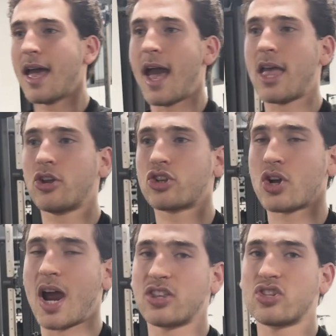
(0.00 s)
and you're
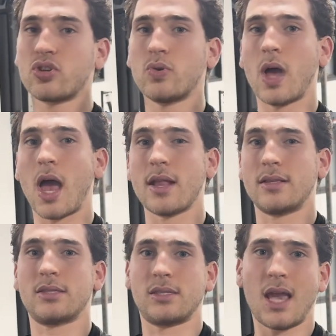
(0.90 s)
trying to do a
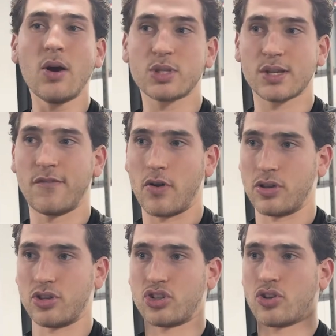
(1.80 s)
delt
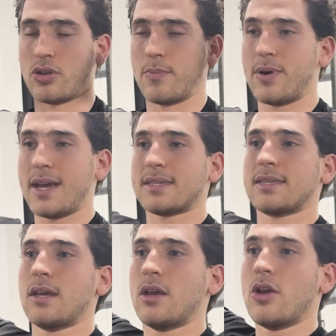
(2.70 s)
focused shoulder
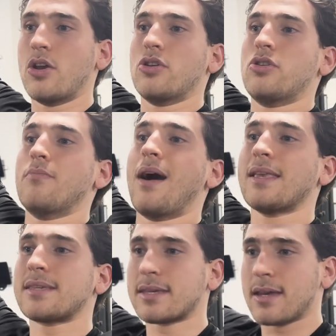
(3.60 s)
press, you
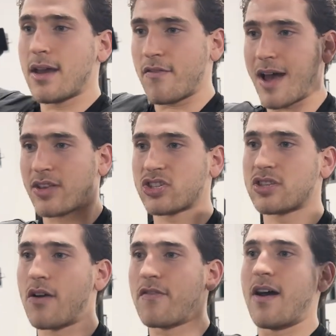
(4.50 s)
might find
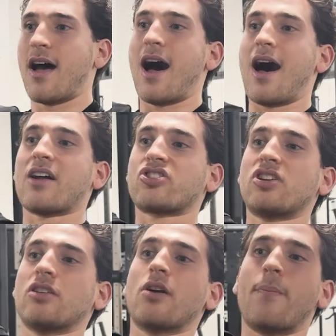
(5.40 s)
yourself
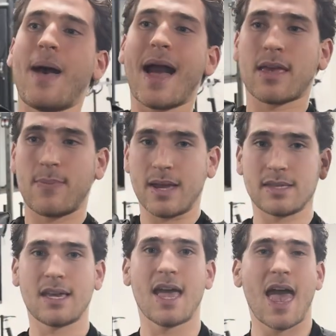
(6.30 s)
arching your back a
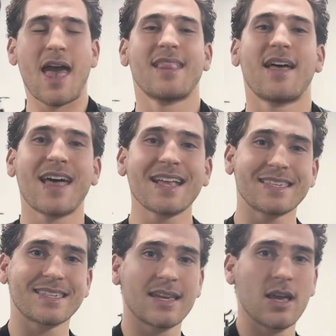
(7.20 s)
bit. And now
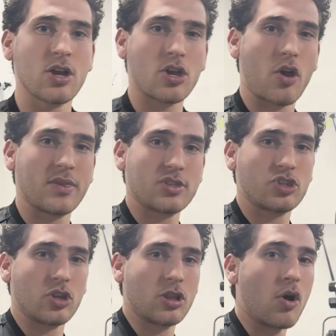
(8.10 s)
that's going
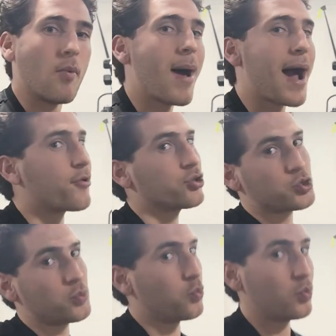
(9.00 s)
into your lower back, which
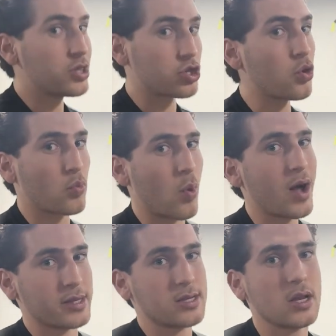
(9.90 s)
we don't
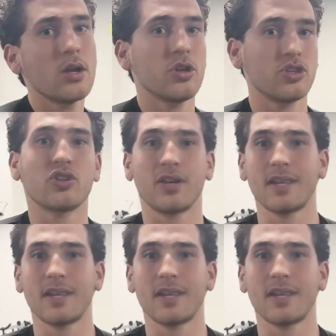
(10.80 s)
want during